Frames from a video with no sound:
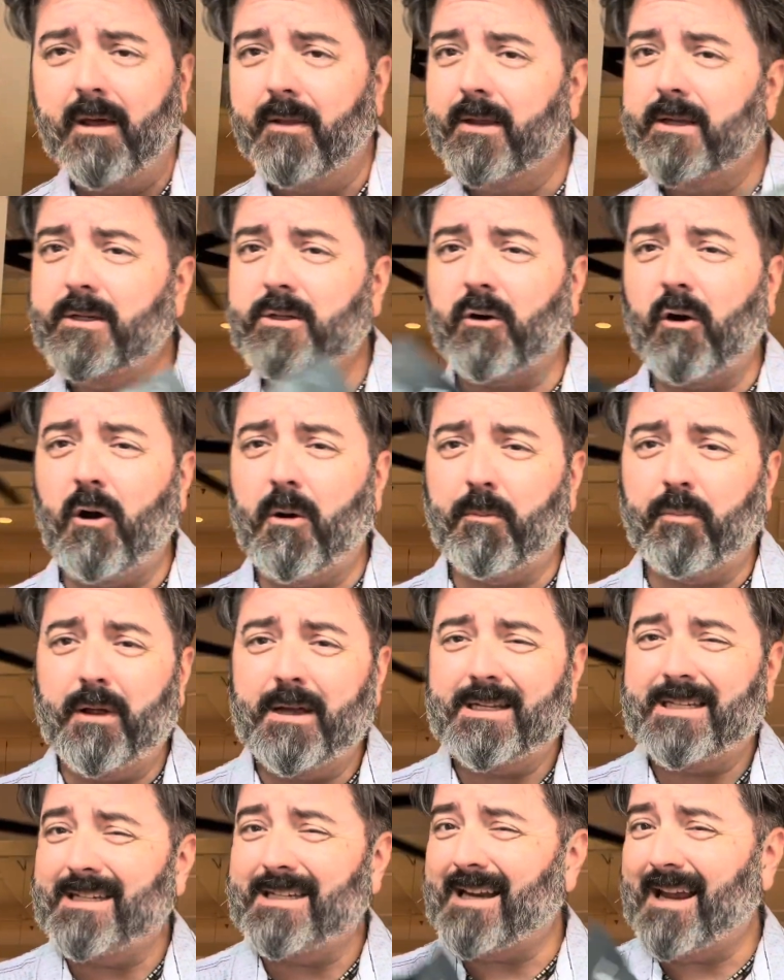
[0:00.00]
These are all
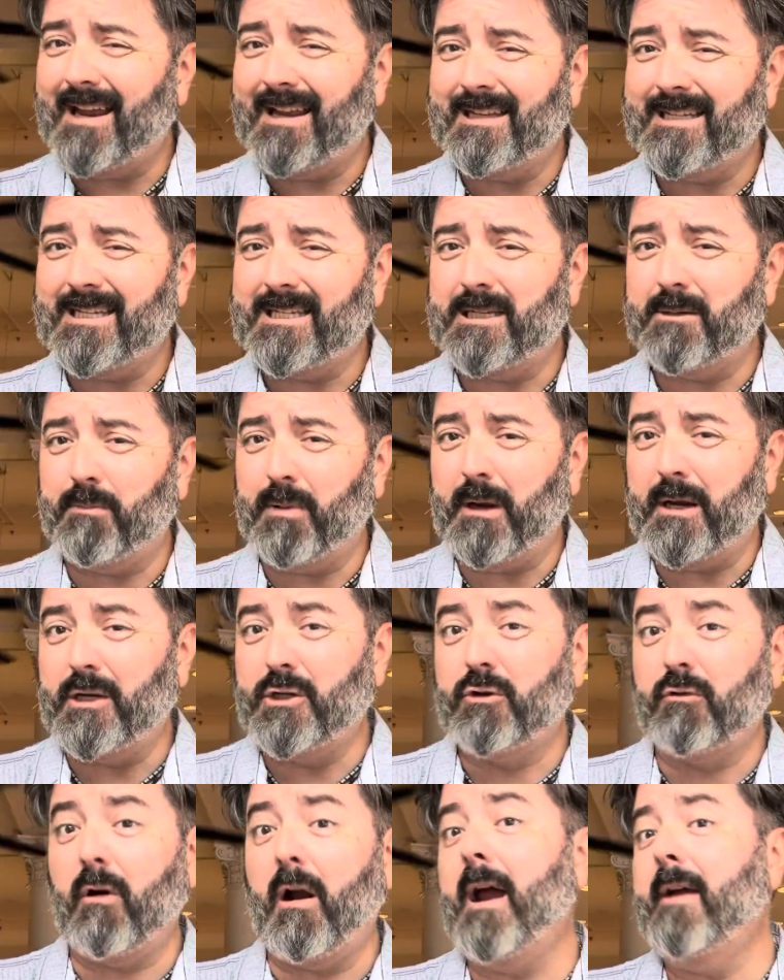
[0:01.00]
places I anticipate
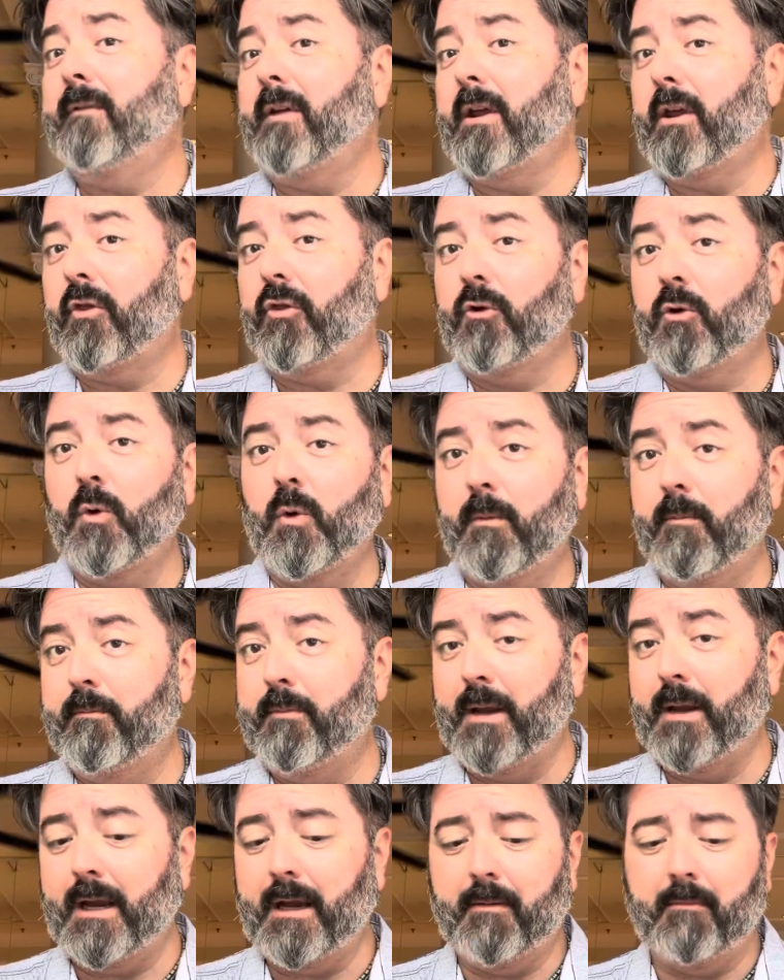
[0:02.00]
driving through and
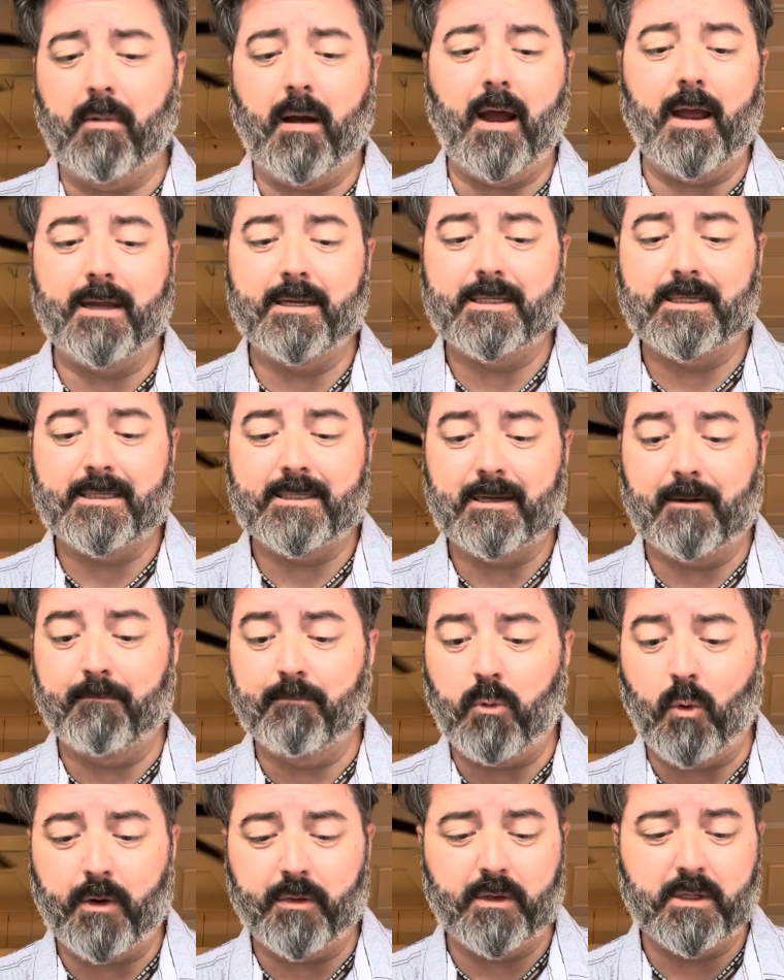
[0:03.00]
being by at some
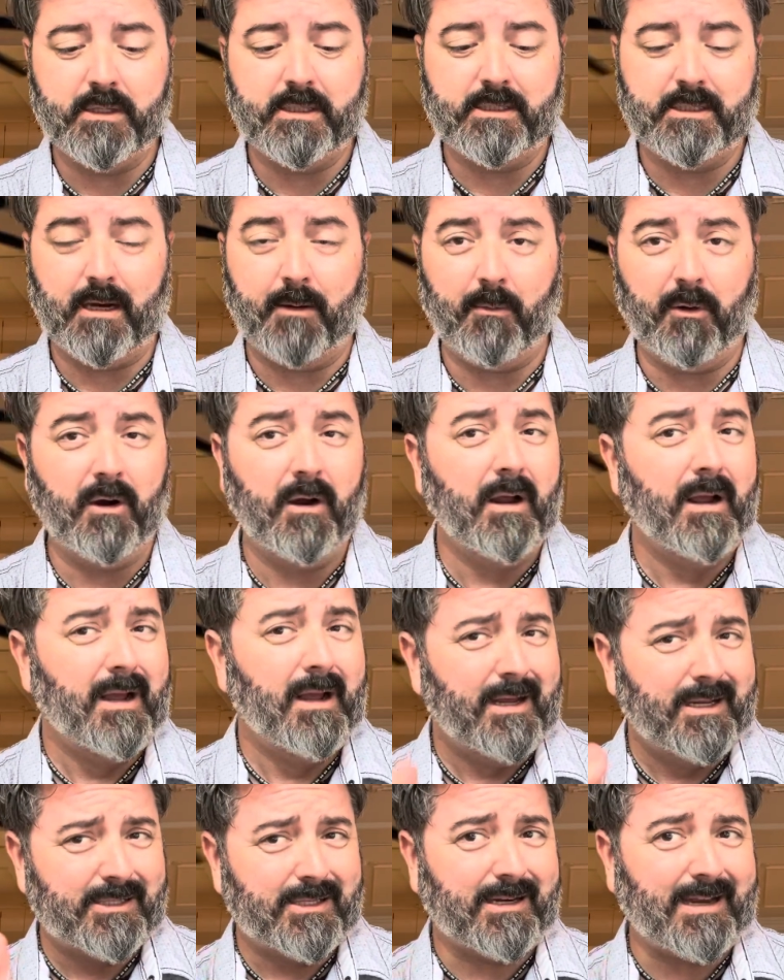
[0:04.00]
point this summer.
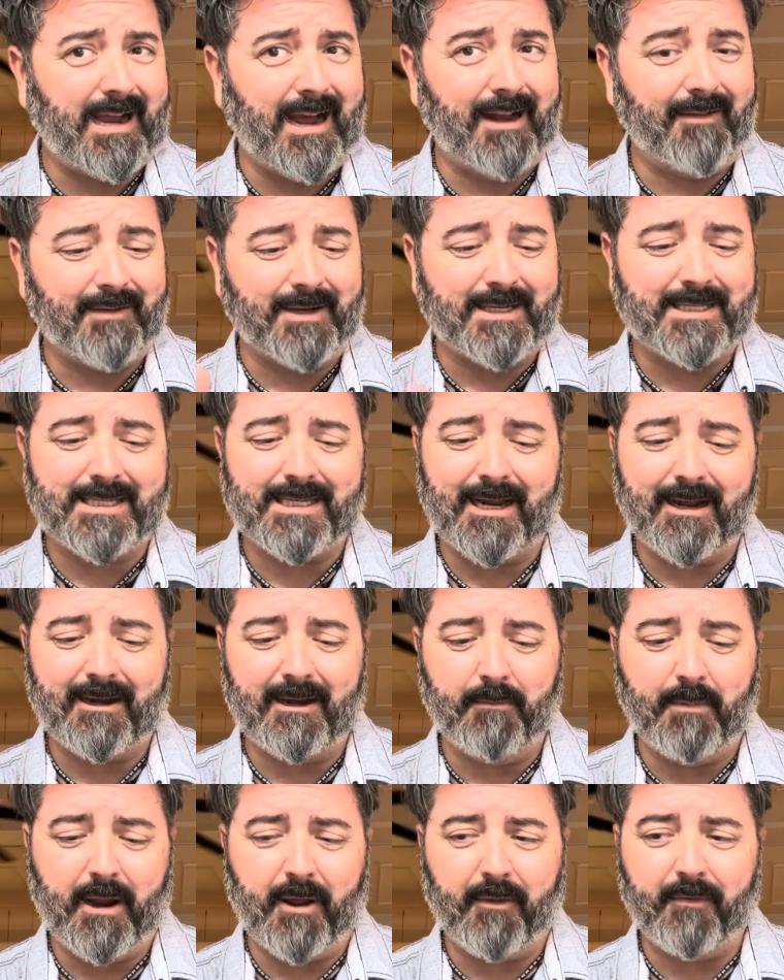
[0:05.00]
So kind of excited
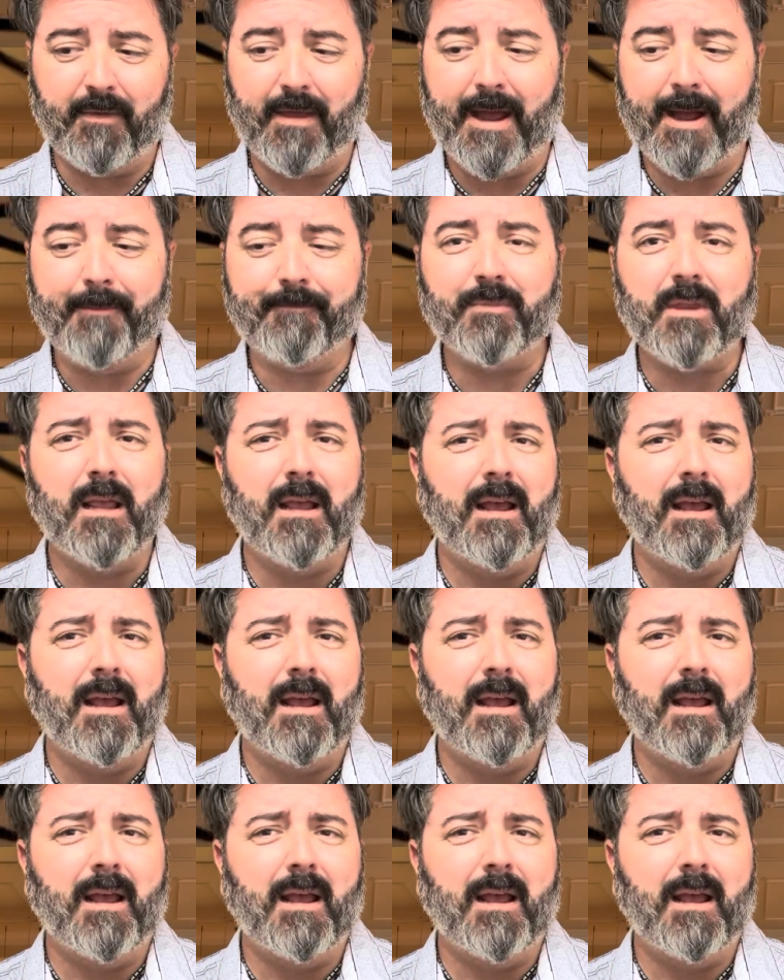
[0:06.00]
about that.